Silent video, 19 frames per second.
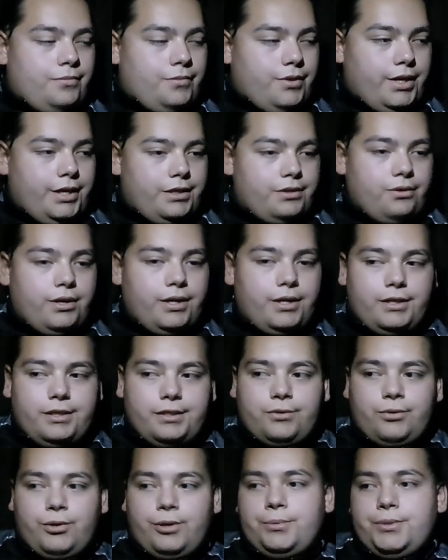Links are in the
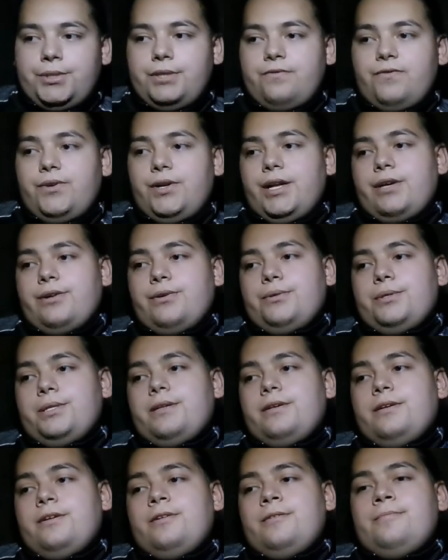description for those.
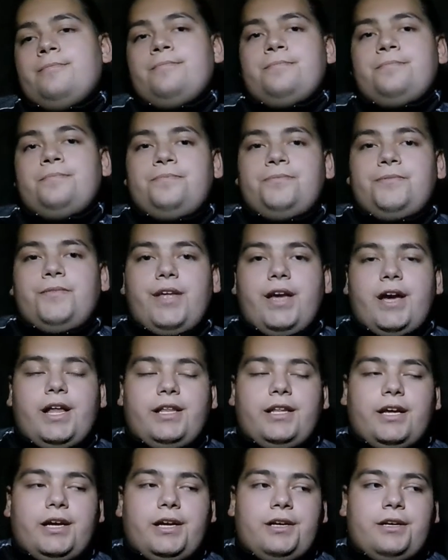
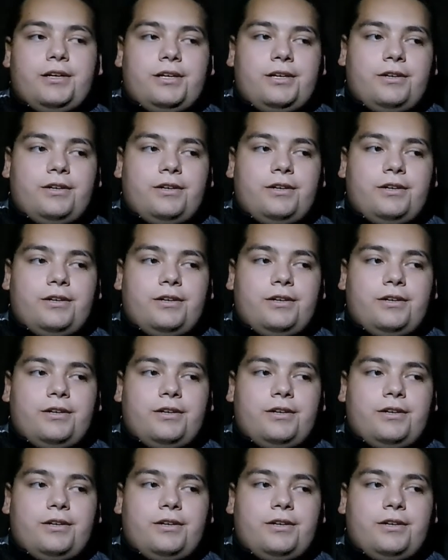And then